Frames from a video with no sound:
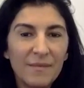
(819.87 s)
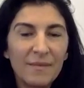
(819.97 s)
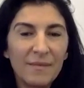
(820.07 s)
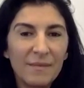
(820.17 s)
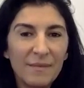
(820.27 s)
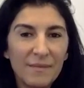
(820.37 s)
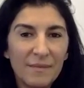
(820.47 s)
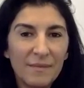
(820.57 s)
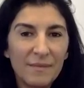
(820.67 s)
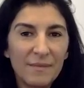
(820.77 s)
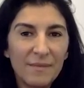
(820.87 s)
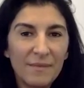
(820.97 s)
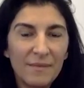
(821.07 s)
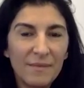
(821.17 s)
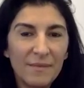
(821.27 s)

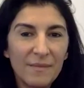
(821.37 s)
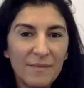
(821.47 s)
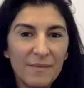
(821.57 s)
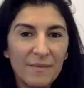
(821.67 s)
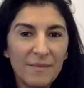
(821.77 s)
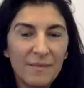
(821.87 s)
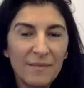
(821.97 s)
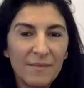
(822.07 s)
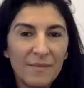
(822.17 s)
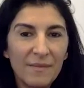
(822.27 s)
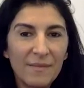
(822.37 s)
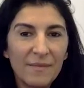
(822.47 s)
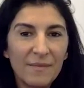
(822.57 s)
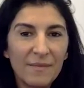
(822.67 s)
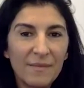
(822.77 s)

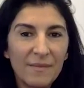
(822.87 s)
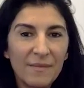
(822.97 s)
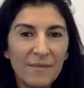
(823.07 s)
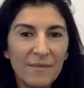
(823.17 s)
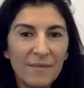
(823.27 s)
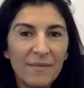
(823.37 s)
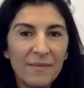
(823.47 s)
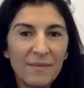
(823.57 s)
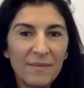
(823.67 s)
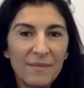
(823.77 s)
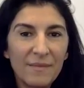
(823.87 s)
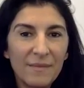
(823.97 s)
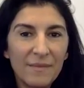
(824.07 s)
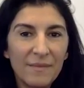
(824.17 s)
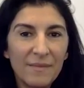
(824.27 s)

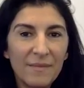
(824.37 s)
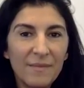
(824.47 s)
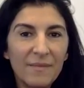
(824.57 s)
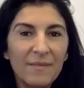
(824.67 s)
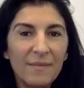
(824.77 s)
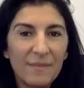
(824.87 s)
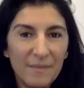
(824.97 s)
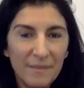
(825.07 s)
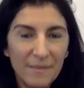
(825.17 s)
[no speech]